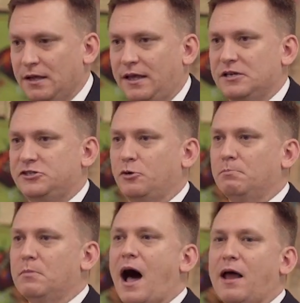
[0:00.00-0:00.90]
is to
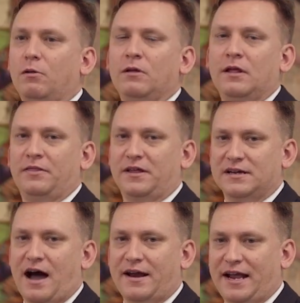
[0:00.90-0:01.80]
model the
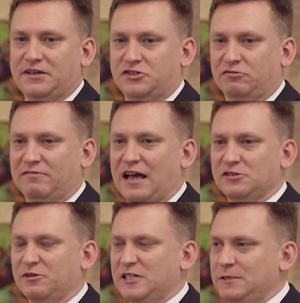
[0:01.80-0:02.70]
non-anxious
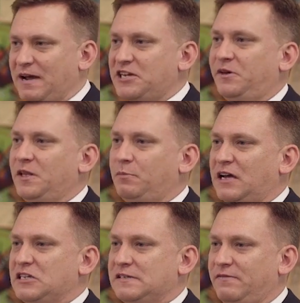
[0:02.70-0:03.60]
arousal, especially in the
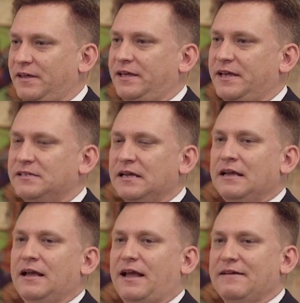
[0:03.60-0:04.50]
presence of the kid's
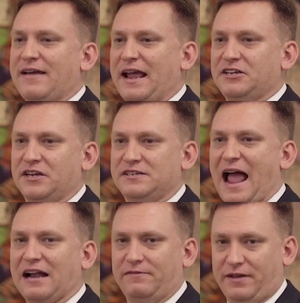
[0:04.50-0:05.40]
kind of anxious
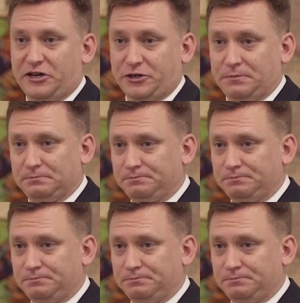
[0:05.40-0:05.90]
activation.